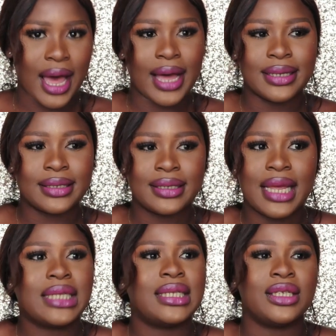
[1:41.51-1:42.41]
and
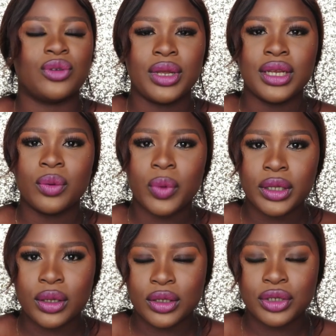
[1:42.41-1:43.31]
that is when the
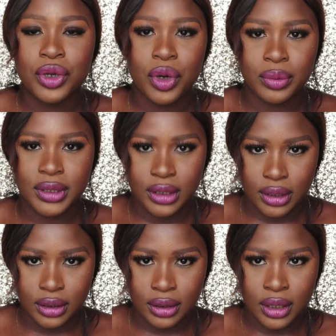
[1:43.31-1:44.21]
weight loss comes
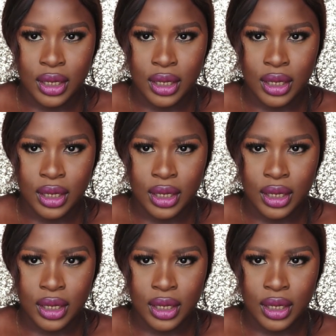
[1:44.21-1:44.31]
in.